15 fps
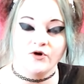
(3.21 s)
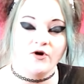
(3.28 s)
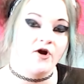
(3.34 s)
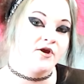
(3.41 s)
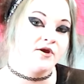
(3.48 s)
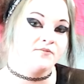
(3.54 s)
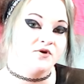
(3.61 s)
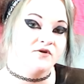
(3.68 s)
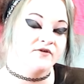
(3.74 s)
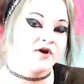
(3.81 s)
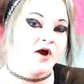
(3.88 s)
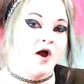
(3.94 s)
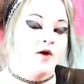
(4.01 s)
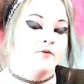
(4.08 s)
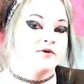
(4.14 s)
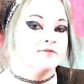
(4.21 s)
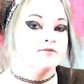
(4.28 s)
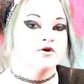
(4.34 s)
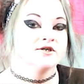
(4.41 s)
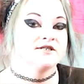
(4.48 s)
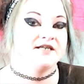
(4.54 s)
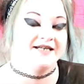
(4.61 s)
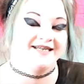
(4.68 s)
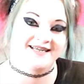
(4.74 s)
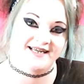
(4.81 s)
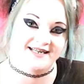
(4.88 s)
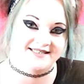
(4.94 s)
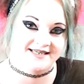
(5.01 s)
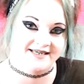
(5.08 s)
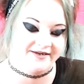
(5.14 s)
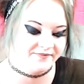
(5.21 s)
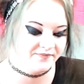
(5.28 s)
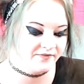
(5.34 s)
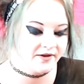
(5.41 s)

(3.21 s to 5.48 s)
or are you moving home with a more senior kitty?